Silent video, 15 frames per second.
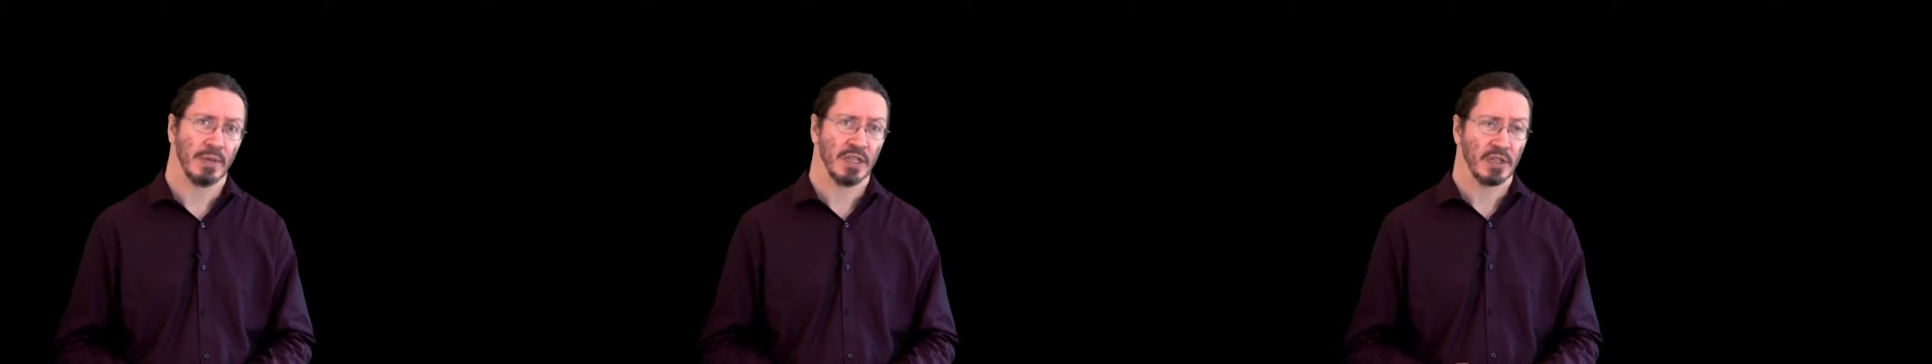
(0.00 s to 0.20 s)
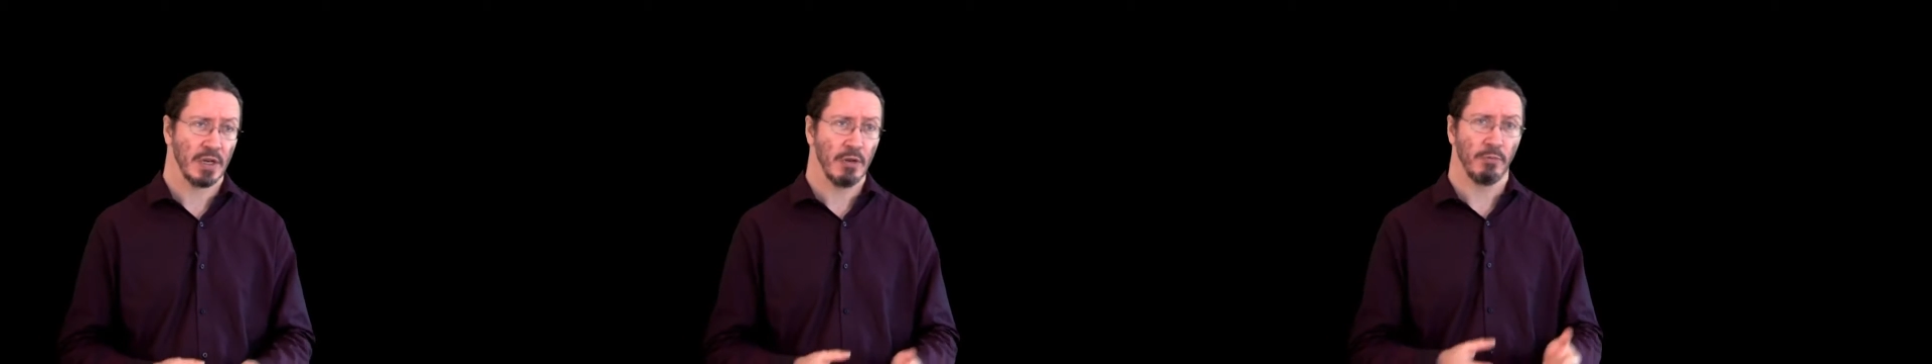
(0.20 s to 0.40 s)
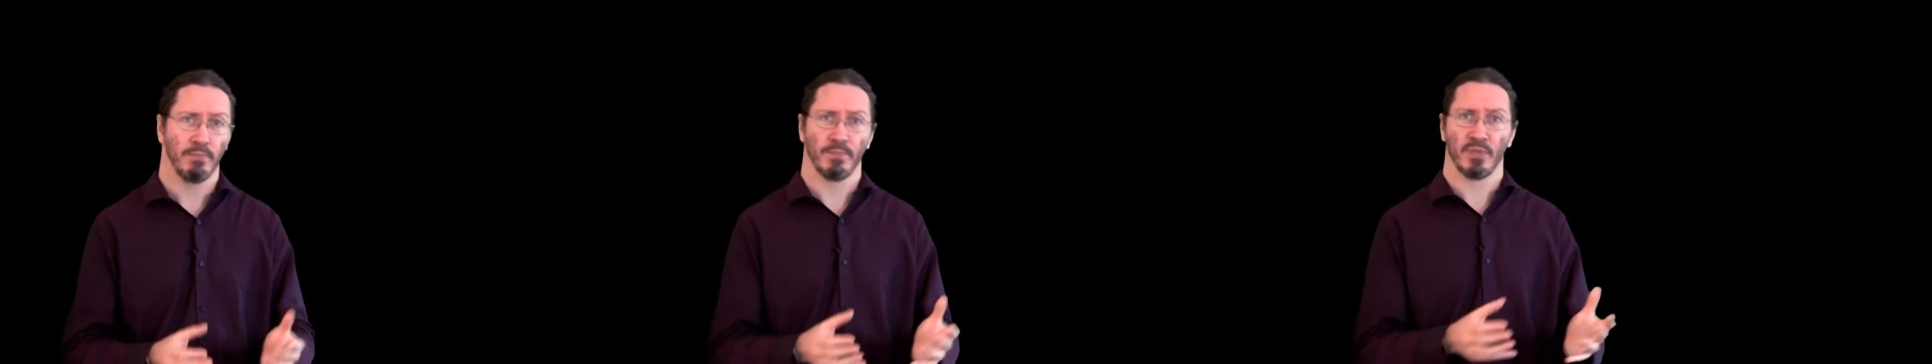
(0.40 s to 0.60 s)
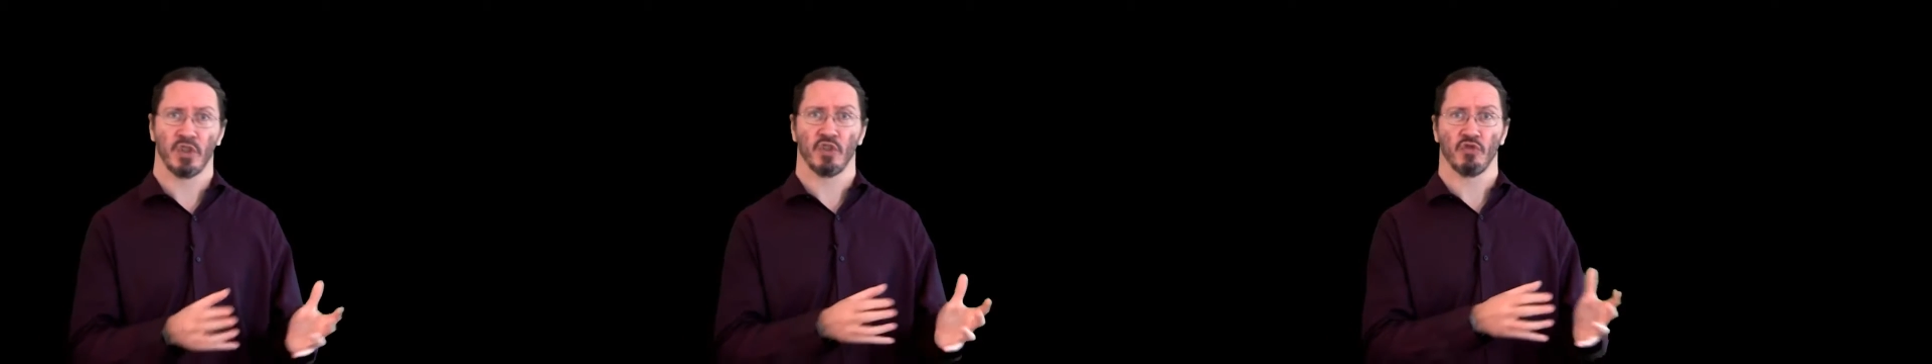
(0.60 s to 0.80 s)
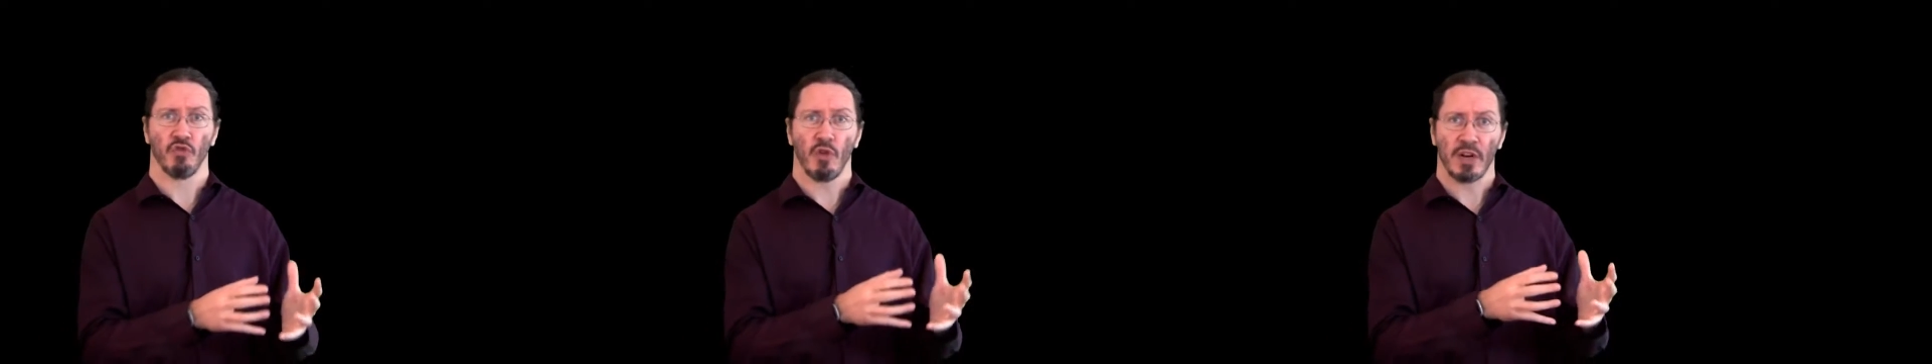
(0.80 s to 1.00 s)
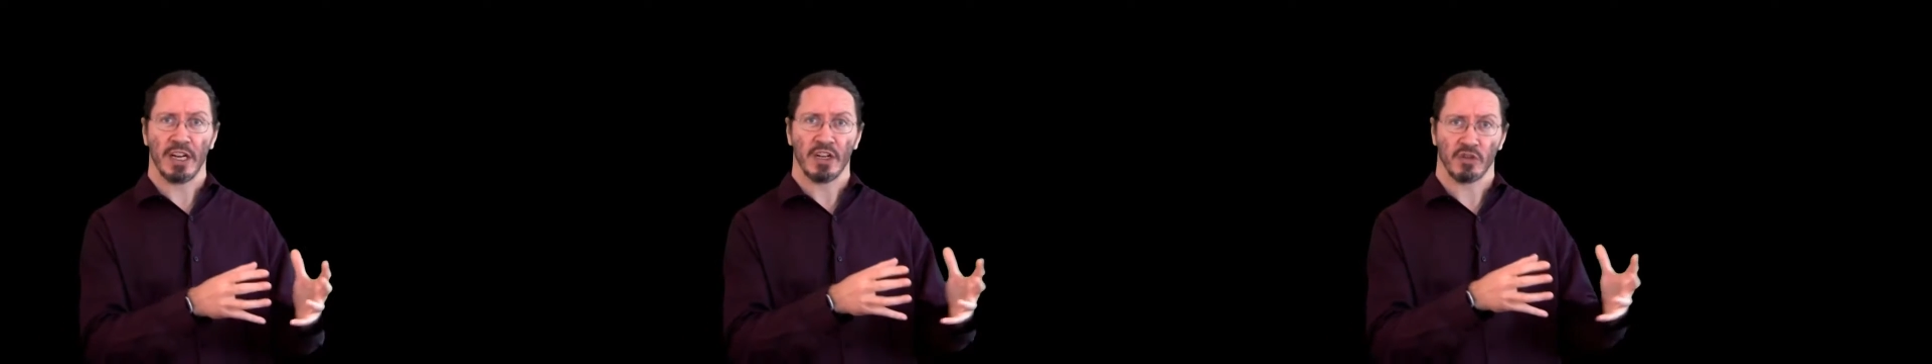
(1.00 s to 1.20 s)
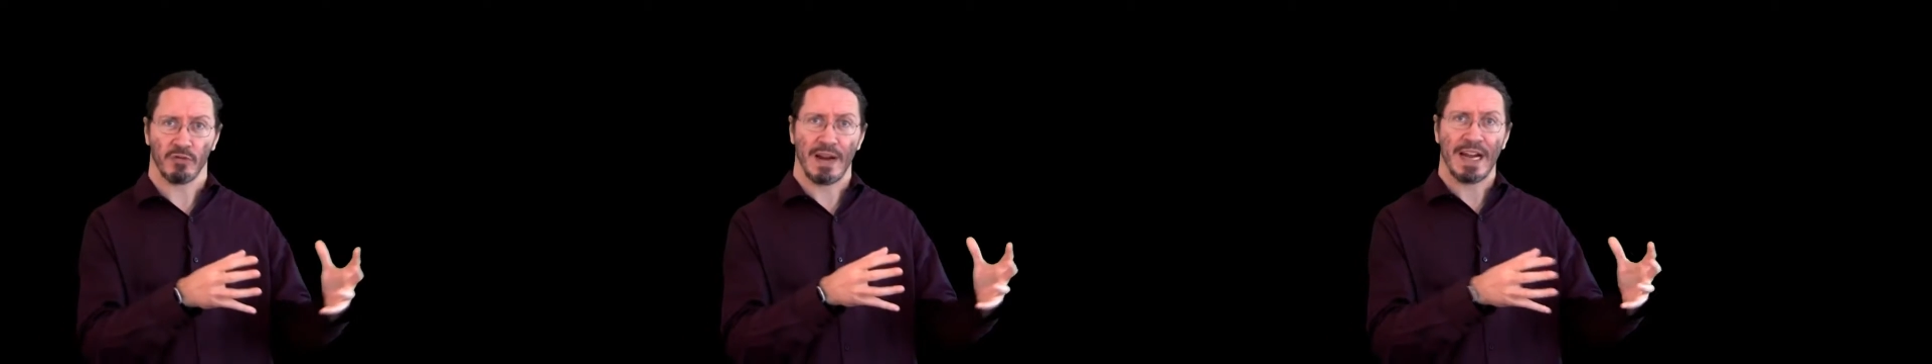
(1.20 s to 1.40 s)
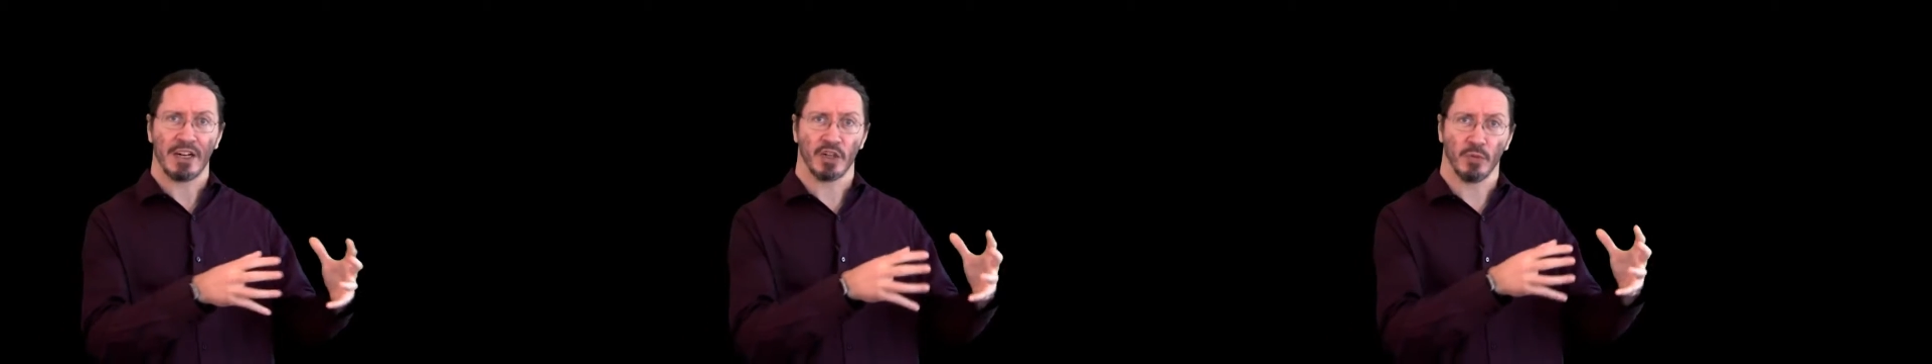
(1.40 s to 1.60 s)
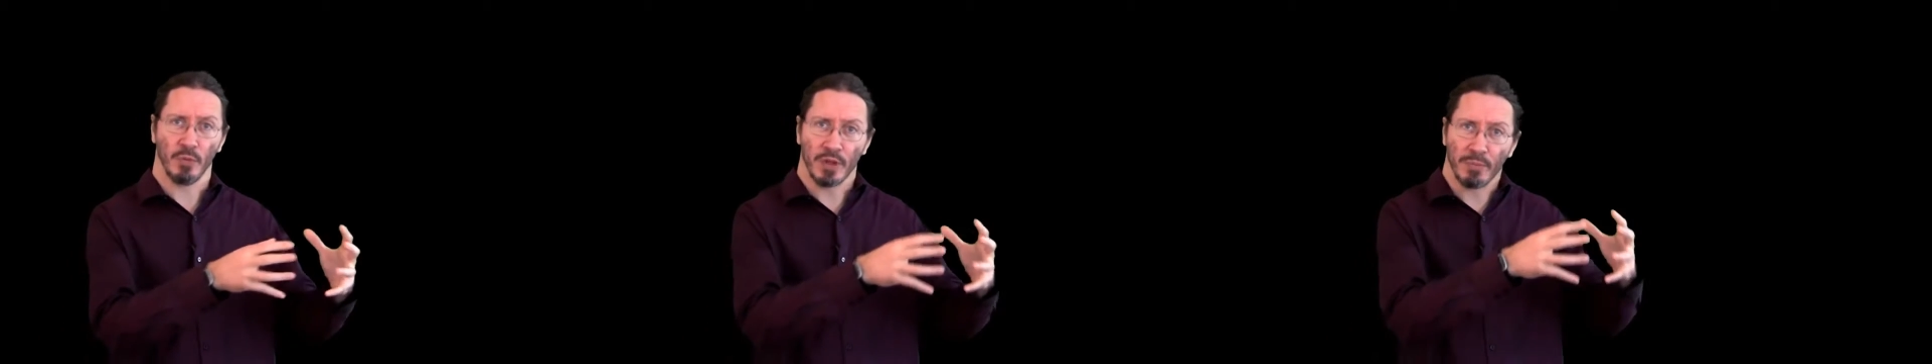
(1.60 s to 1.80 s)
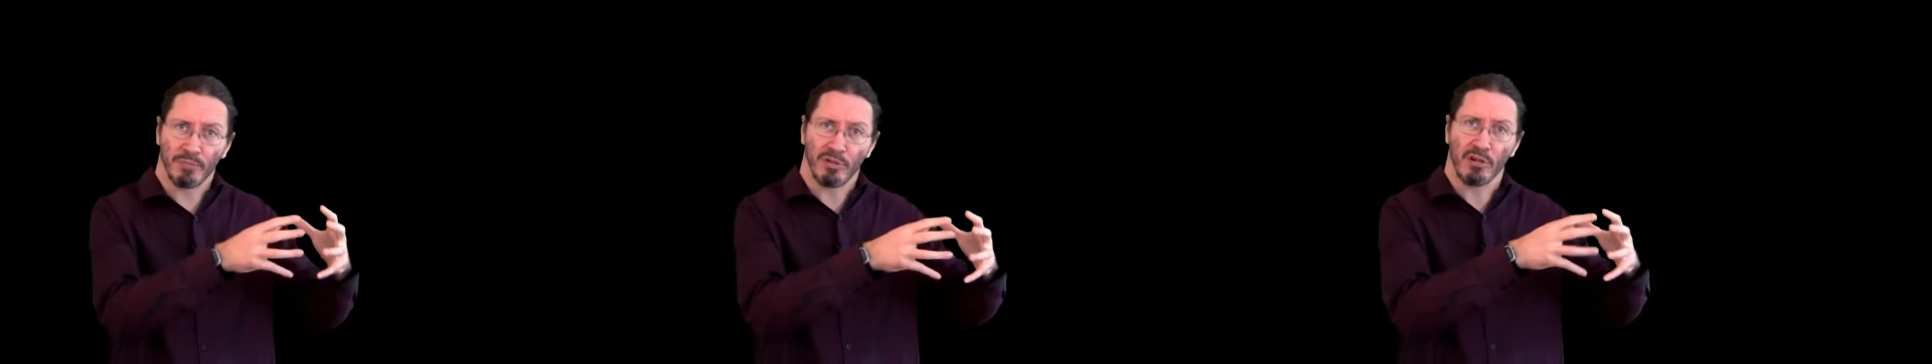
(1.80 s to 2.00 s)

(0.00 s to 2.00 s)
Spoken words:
There's no strong interaction with the